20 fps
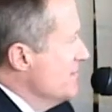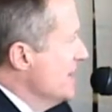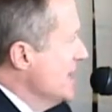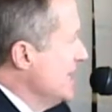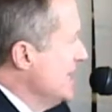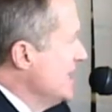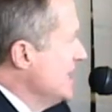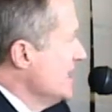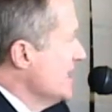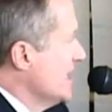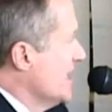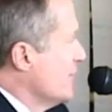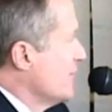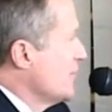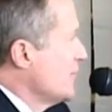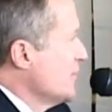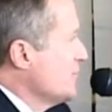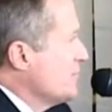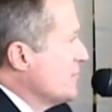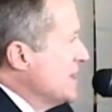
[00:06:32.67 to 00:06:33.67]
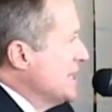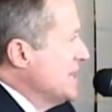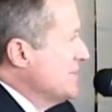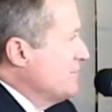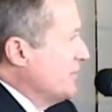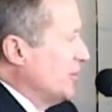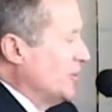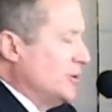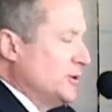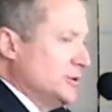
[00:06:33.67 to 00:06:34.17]
Many of you
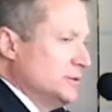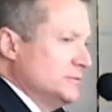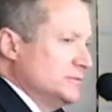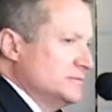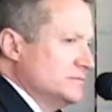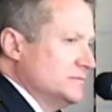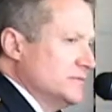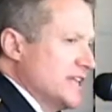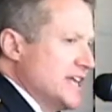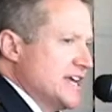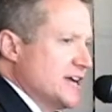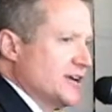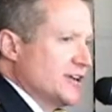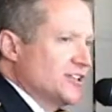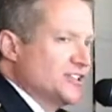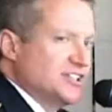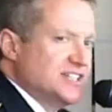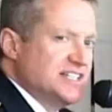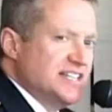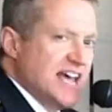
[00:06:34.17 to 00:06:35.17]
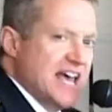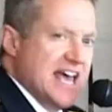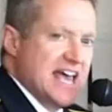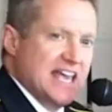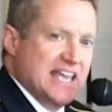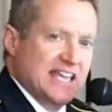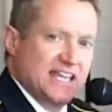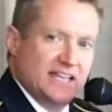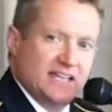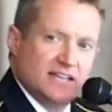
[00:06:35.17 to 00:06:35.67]
people here
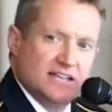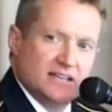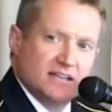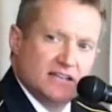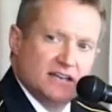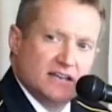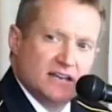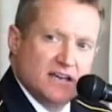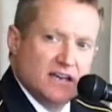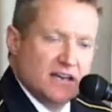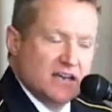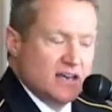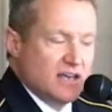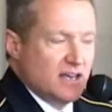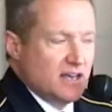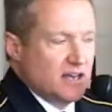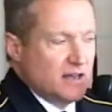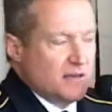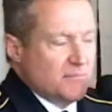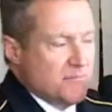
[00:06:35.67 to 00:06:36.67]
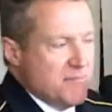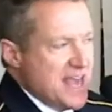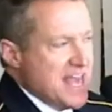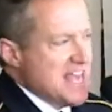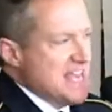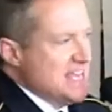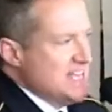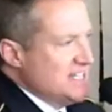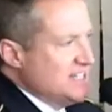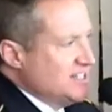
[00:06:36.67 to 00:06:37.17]
today
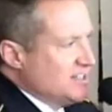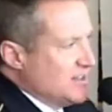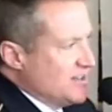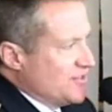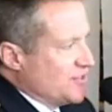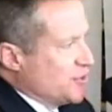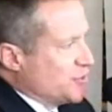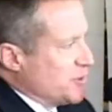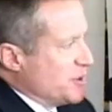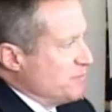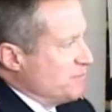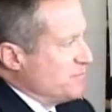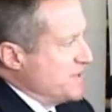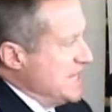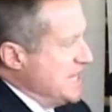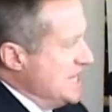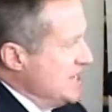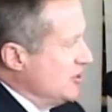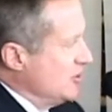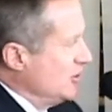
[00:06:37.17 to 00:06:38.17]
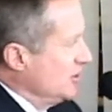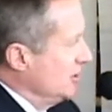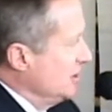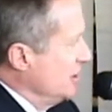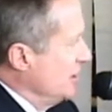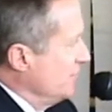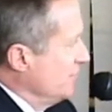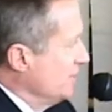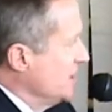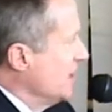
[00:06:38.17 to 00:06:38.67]
made the
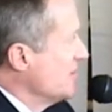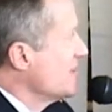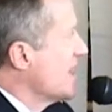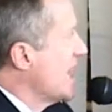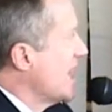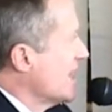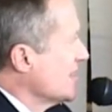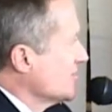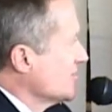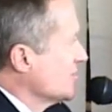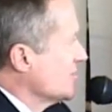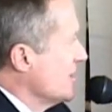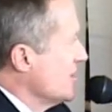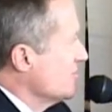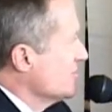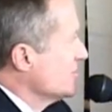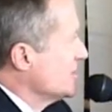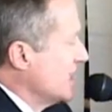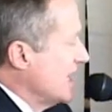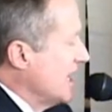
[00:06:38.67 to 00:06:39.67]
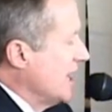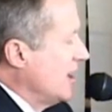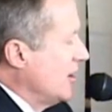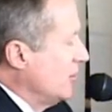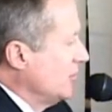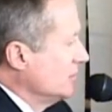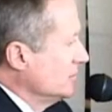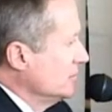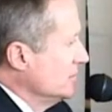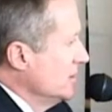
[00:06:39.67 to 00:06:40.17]
repeal of Don't Ask, Don't
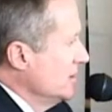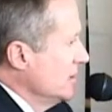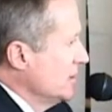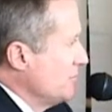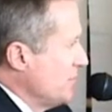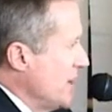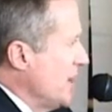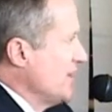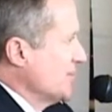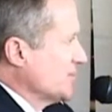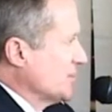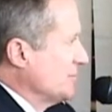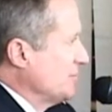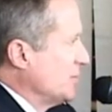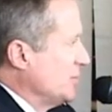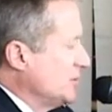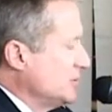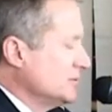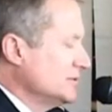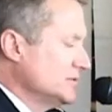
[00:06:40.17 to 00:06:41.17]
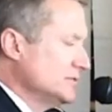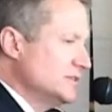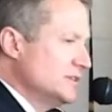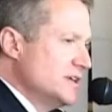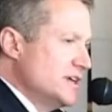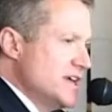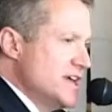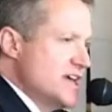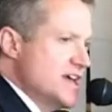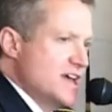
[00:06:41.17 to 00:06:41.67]
Tell possible,
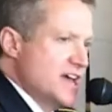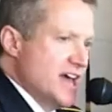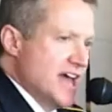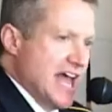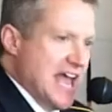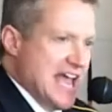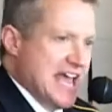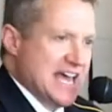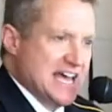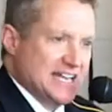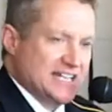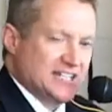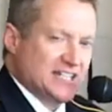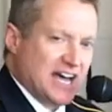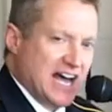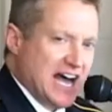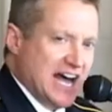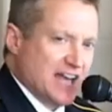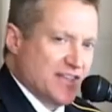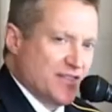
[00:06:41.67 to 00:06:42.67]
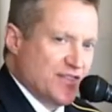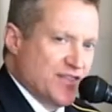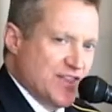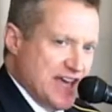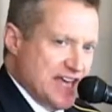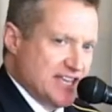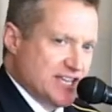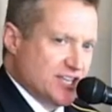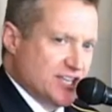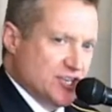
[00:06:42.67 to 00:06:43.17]
and I
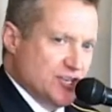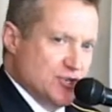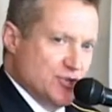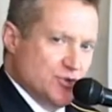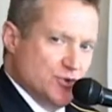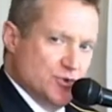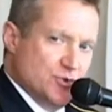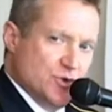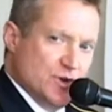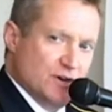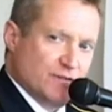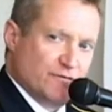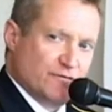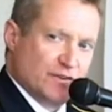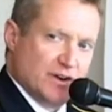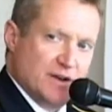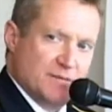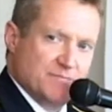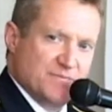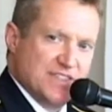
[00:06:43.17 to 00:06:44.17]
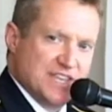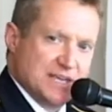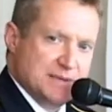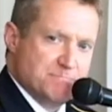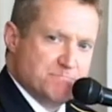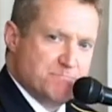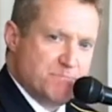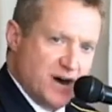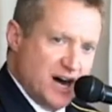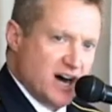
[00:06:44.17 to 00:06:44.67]
thank you from
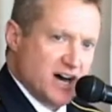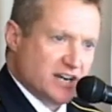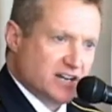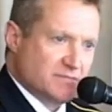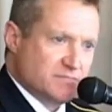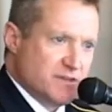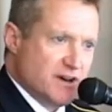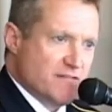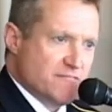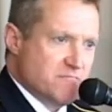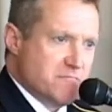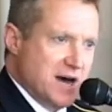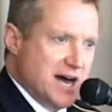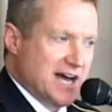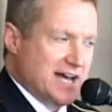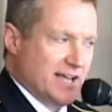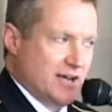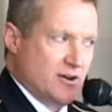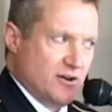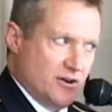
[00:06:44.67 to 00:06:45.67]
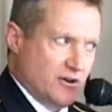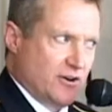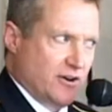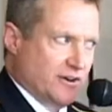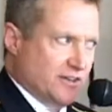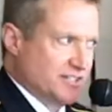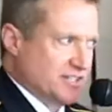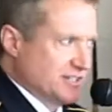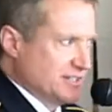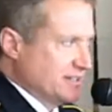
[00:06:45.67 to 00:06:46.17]
the bottom of my
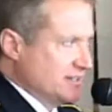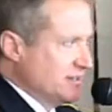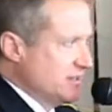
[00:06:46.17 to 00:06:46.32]
heart